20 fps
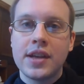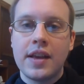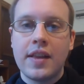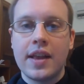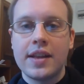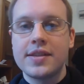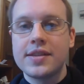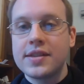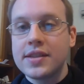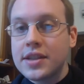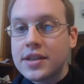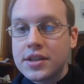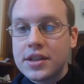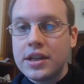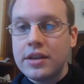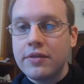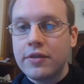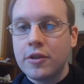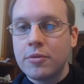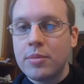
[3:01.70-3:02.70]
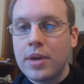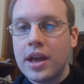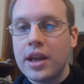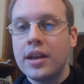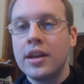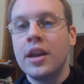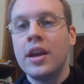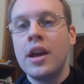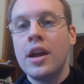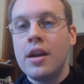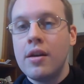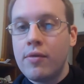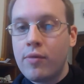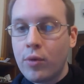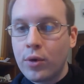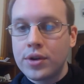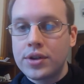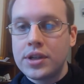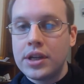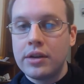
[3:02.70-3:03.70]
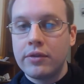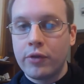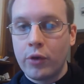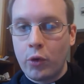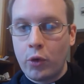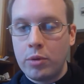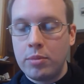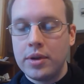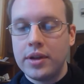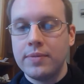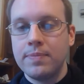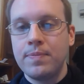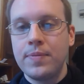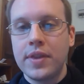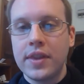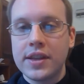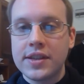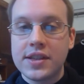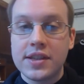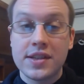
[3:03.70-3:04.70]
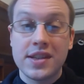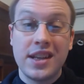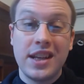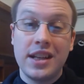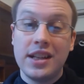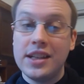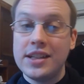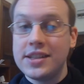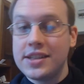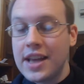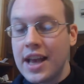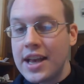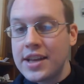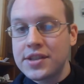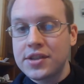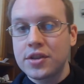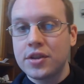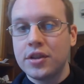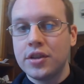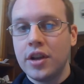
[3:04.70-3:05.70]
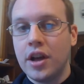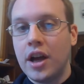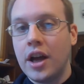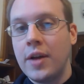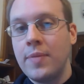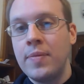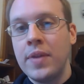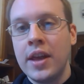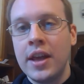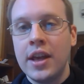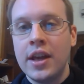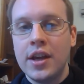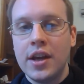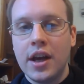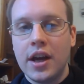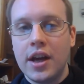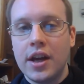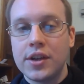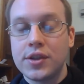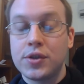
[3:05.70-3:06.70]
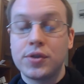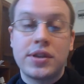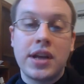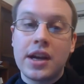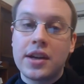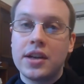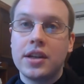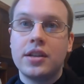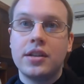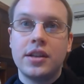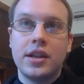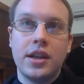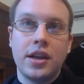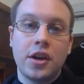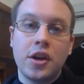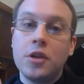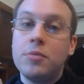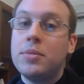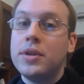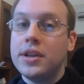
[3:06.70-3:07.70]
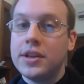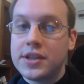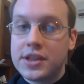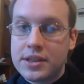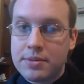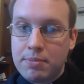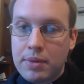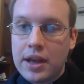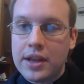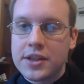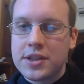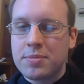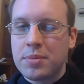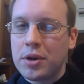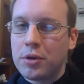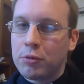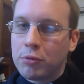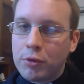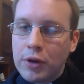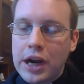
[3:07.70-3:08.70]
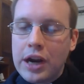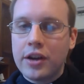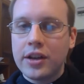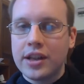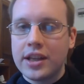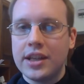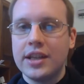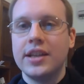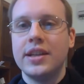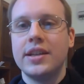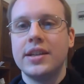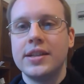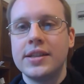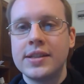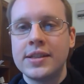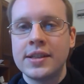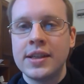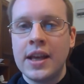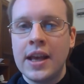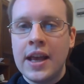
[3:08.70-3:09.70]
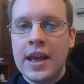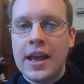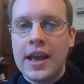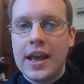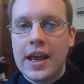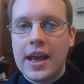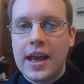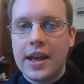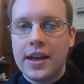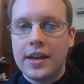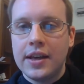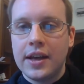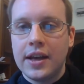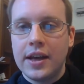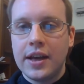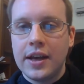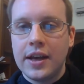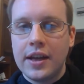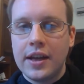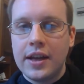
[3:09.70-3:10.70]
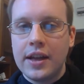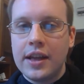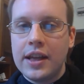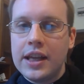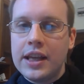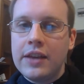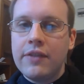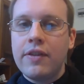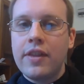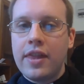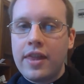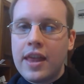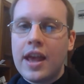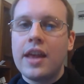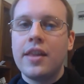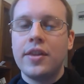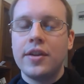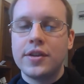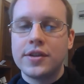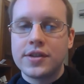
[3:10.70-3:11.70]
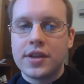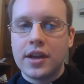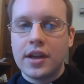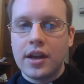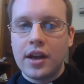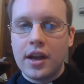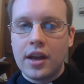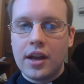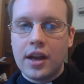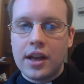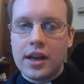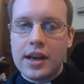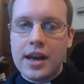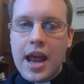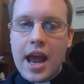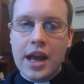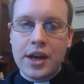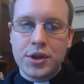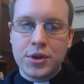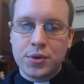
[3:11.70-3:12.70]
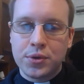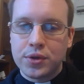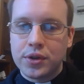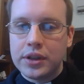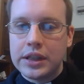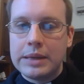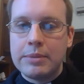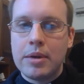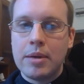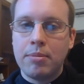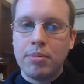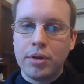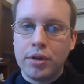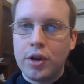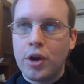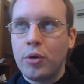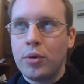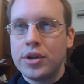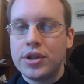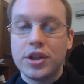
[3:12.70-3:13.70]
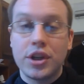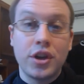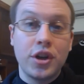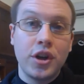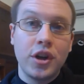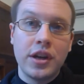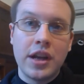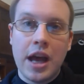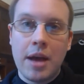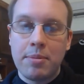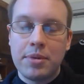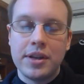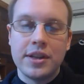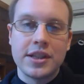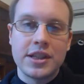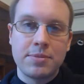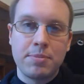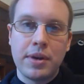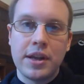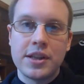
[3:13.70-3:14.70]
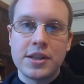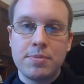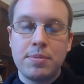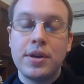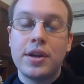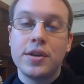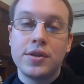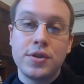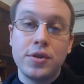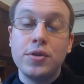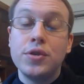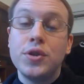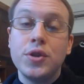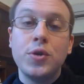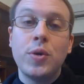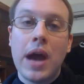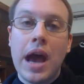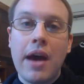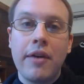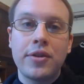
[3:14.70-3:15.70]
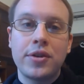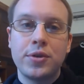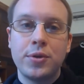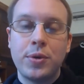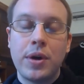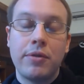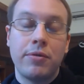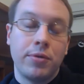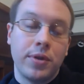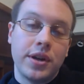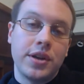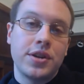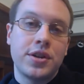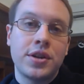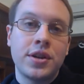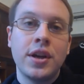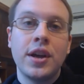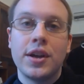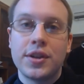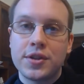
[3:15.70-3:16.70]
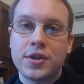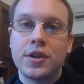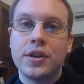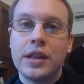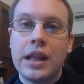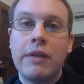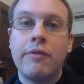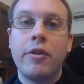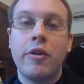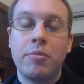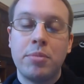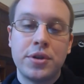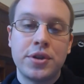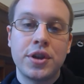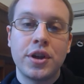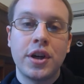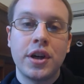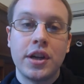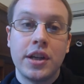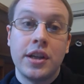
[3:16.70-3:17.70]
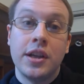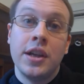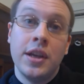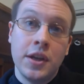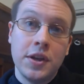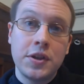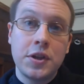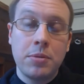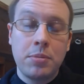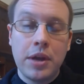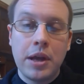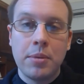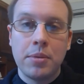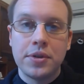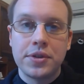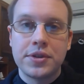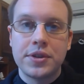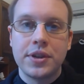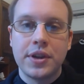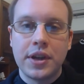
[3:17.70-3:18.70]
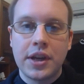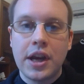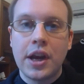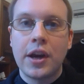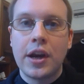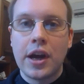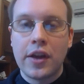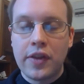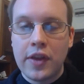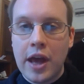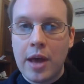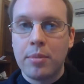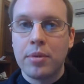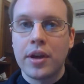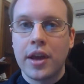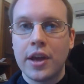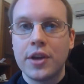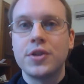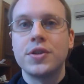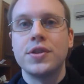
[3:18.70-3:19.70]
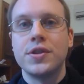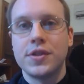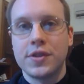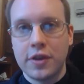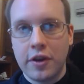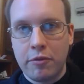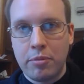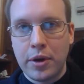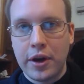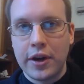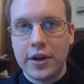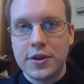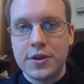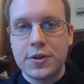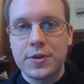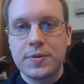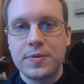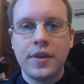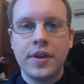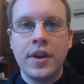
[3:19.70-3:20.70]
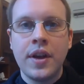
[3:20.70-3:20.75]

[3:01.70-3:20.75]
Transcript: and that's 16 for men, 14 for women. This is an ecclesiastical law, so technically it could be dispensed, but it rarely is. And even then, there's a natural limit below which it could not be dispensed, because you do have to have reached a certain level of maturity to be able to carry out the obligations of marriage.